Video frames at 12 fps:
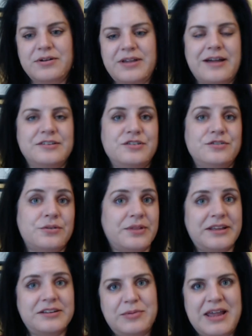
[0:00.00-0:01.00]
cats who don't
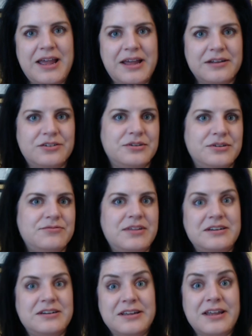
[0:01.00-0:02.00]
like to be handled if
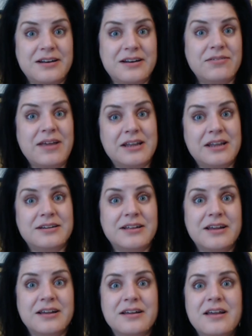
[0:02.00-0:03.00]
they didn't get enough
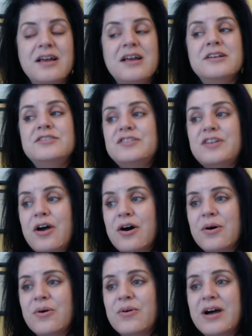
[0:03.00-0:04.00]
handling.
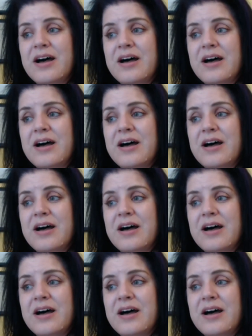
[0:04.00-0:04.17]
So